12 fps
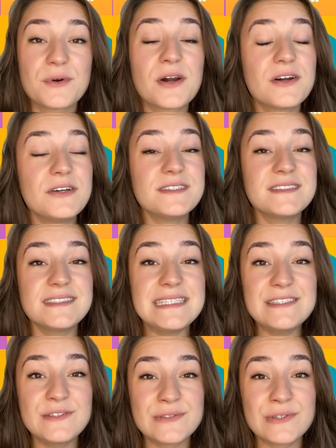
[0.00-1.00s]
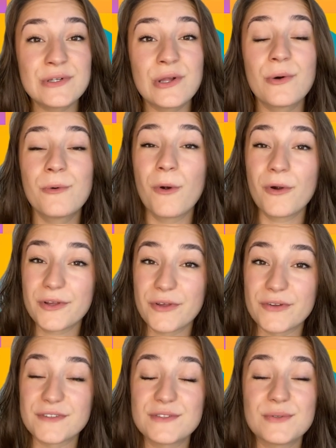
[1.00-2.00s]
are a seasonal
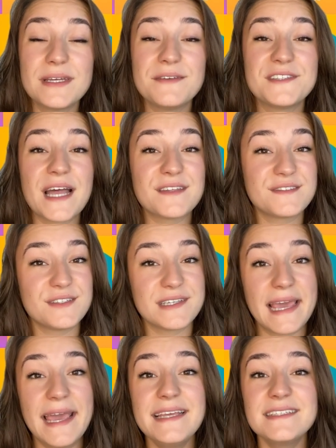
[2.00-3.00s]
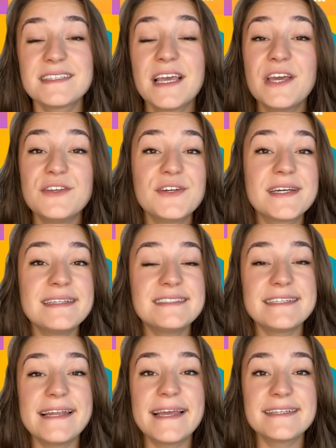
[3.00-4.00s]
worker. So if that's the case, you can
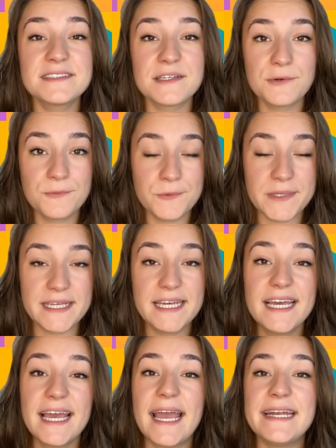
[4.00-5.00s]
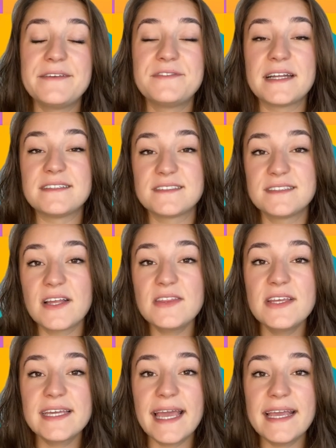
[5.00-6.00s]
select Oui. And if that's not
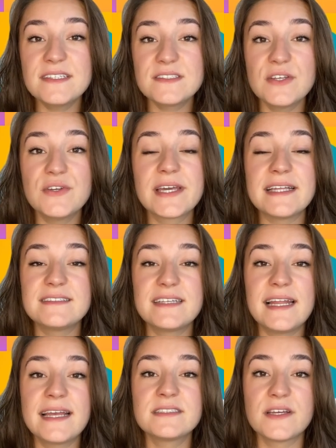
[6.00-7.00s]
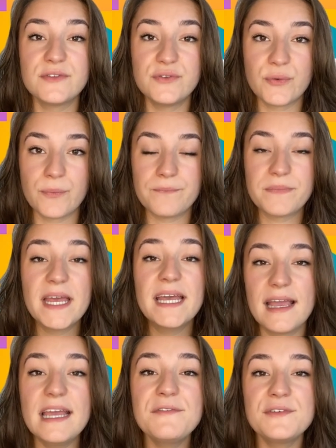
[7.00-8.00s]
the case, you can select No.
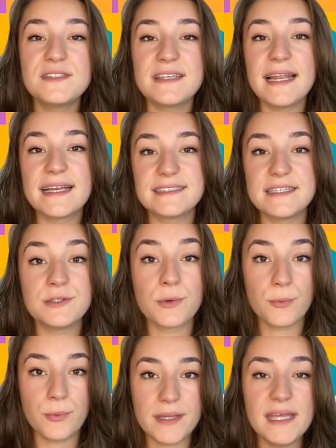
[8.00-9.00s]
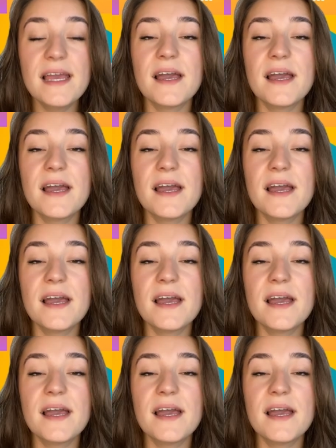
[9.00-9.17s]
If you selected Oui,